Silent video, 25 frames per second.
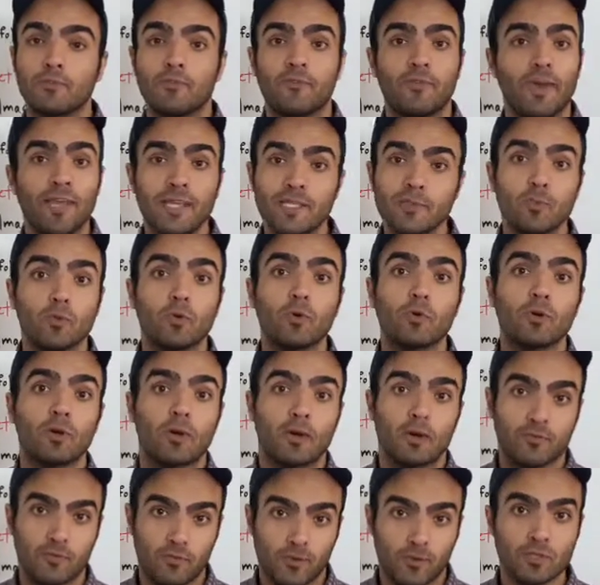Facebook,
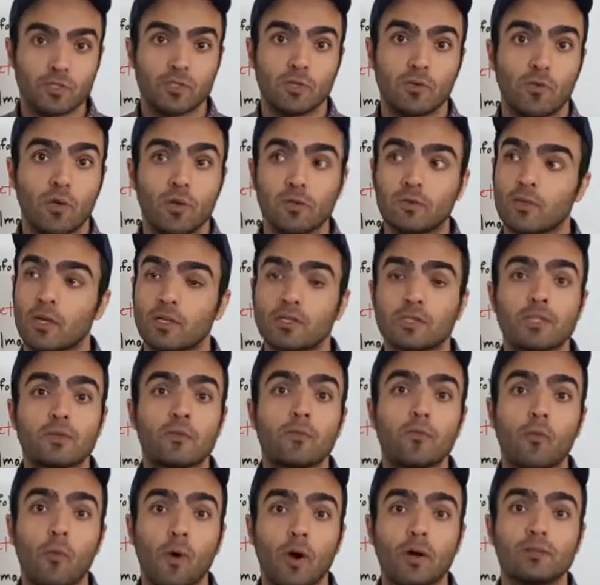first of all,
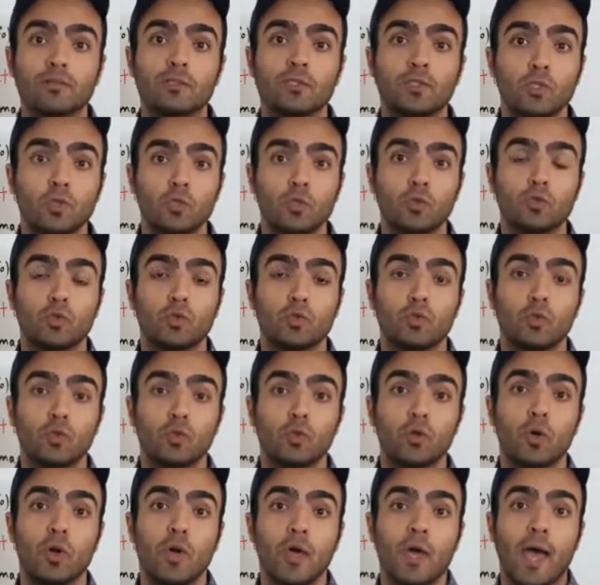doesn't want you
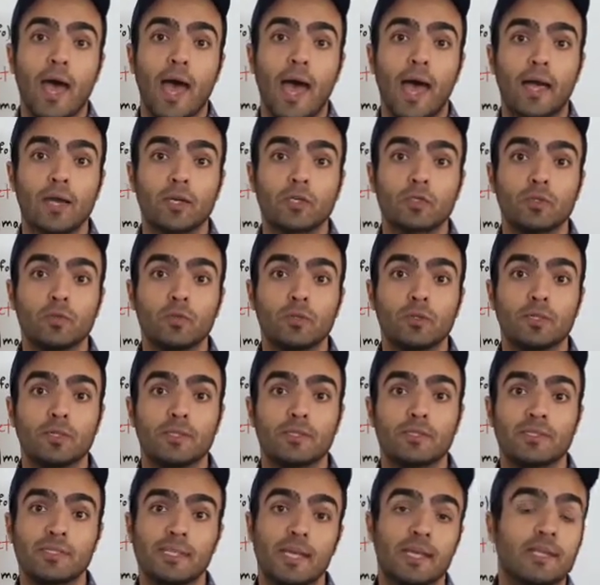to actually
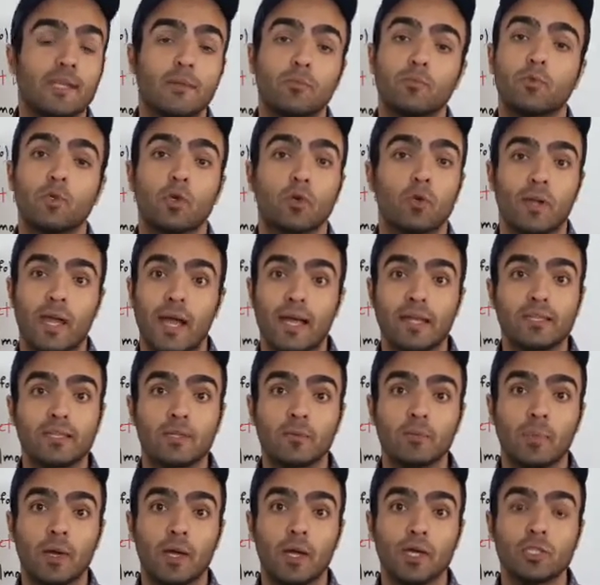send them to your
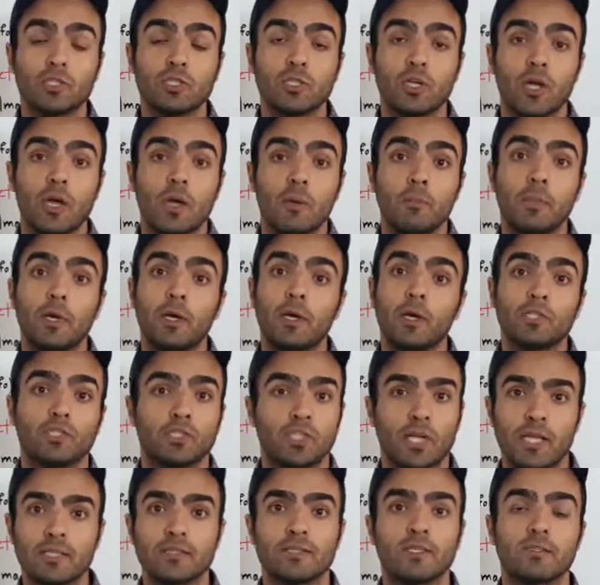landing page, because
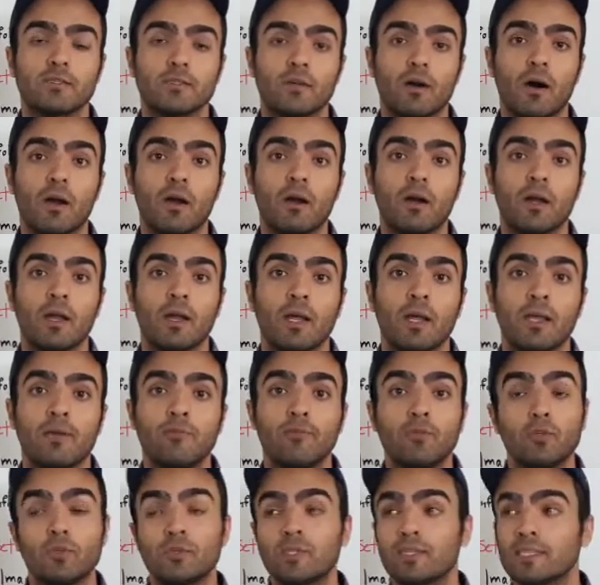chances are,
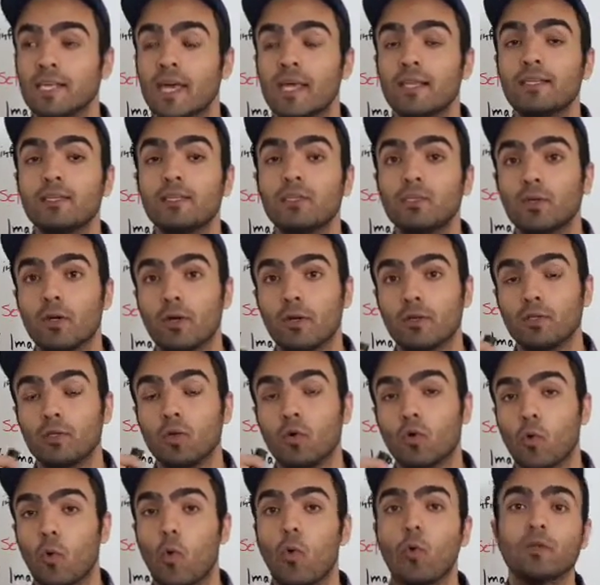if you send
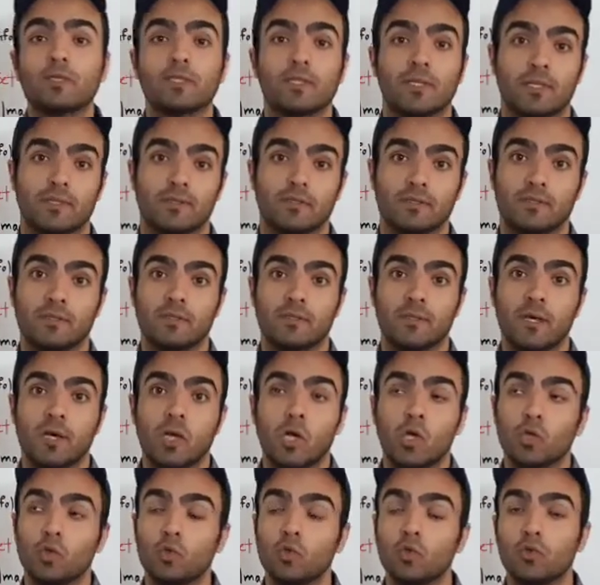your audience
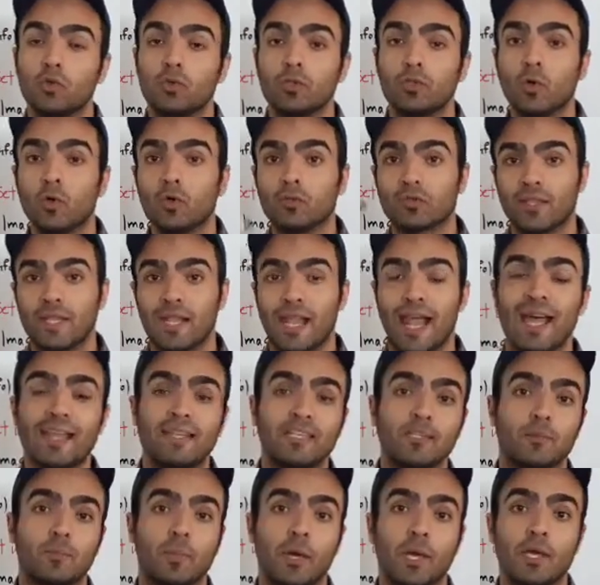to your
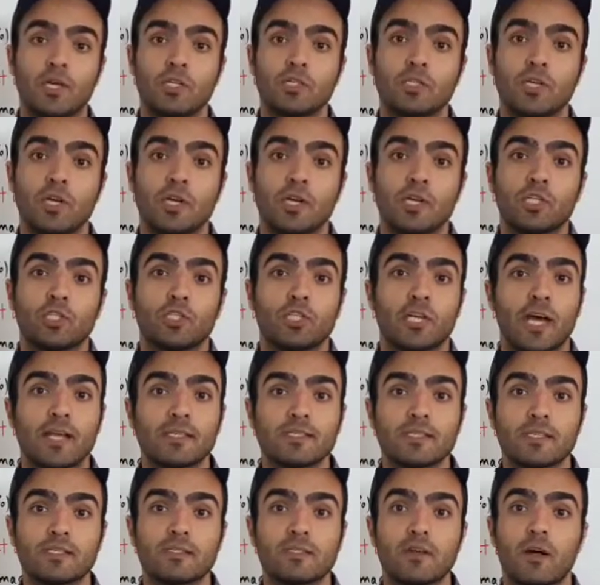landing page,
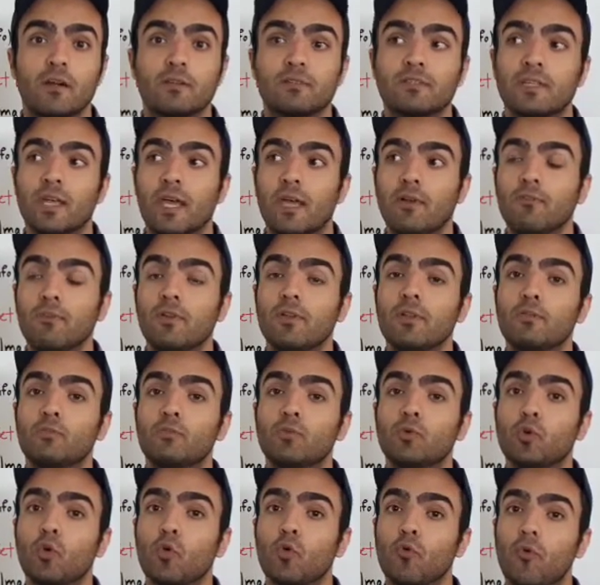chances are they will
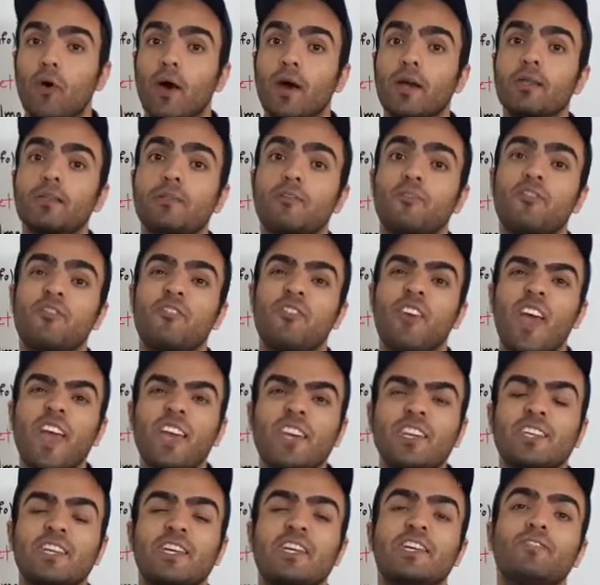provide
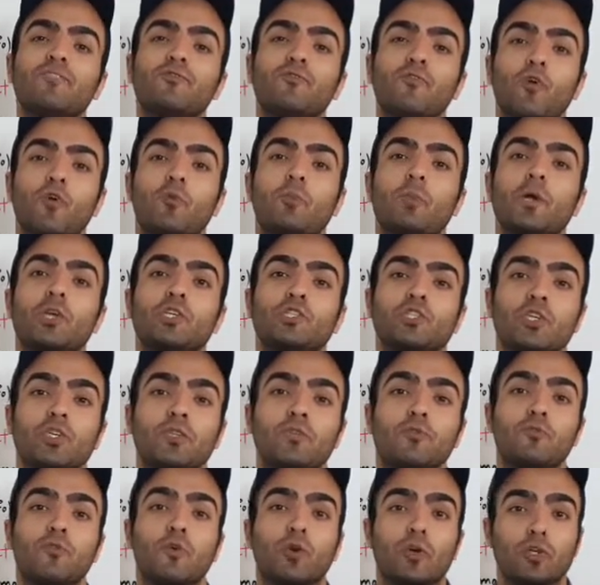fake
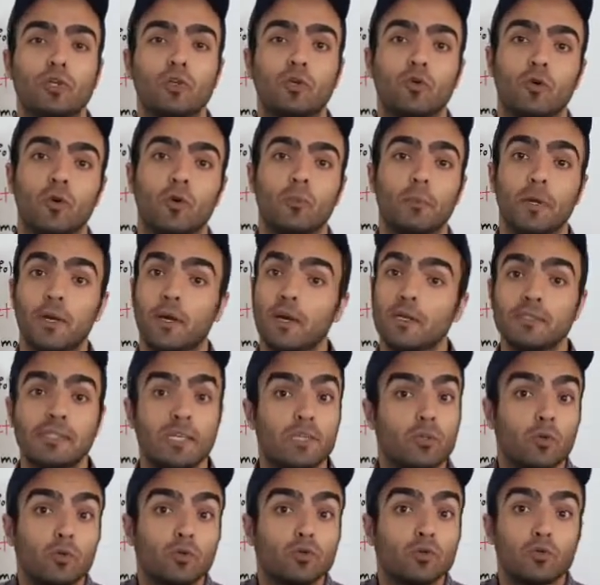information for you because they
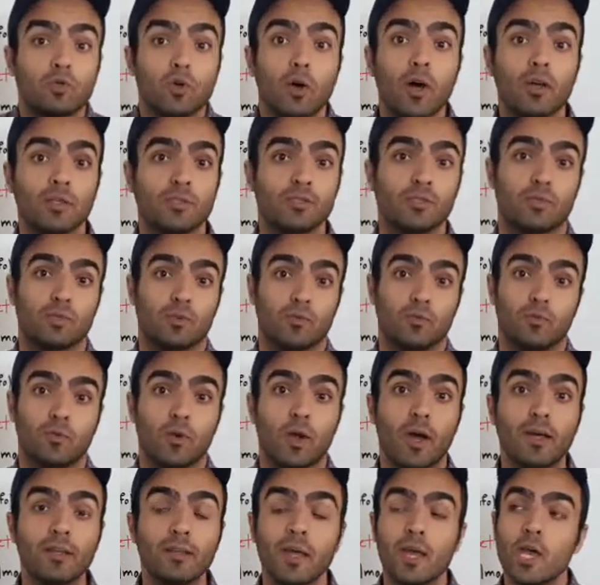don't trust you,
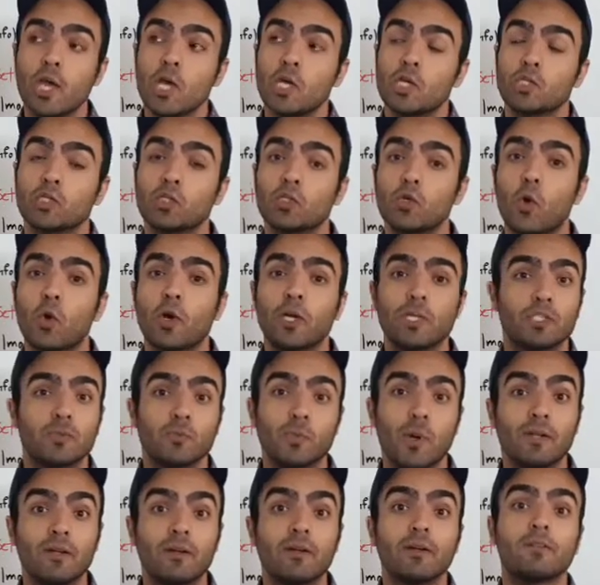right? So it's
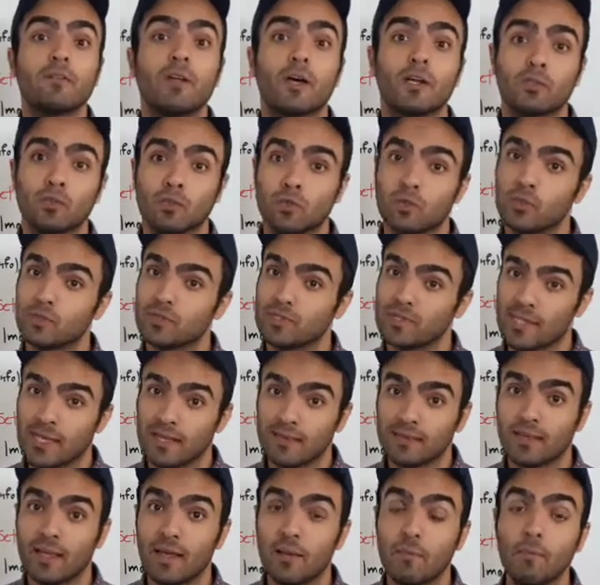better not to
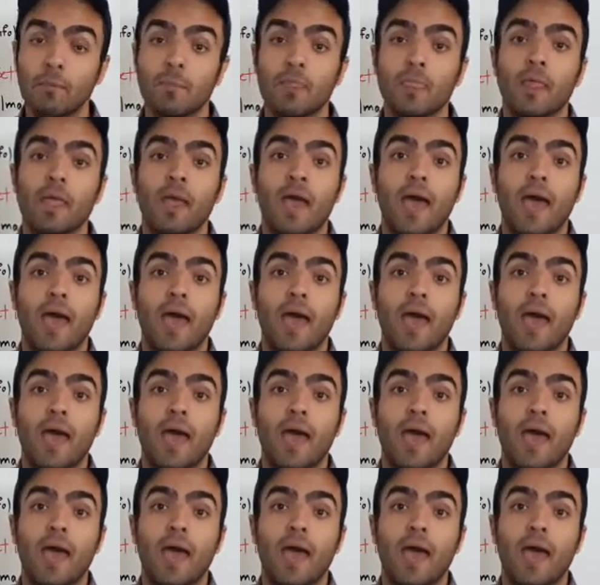send them.